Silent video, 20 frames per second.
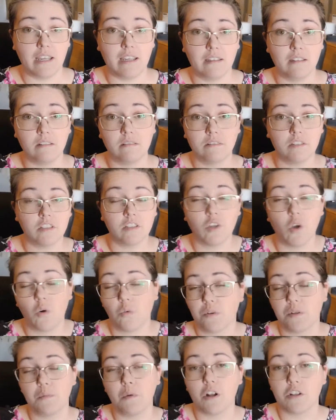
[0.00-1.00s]
I could go
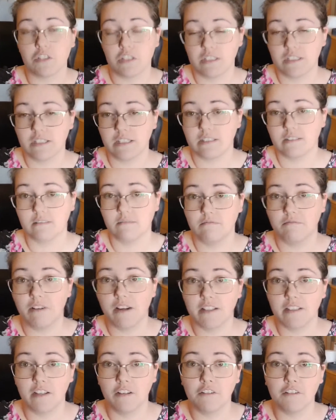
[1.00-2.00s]
rewatch it and
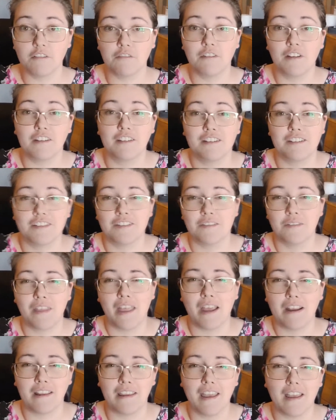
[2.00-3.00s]
find out if I need to do
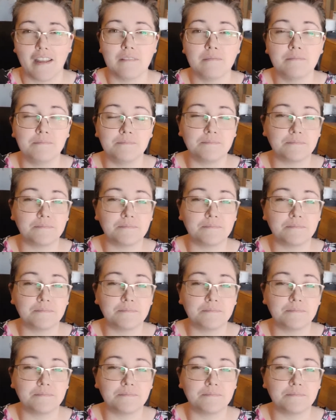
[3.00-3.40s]
that again.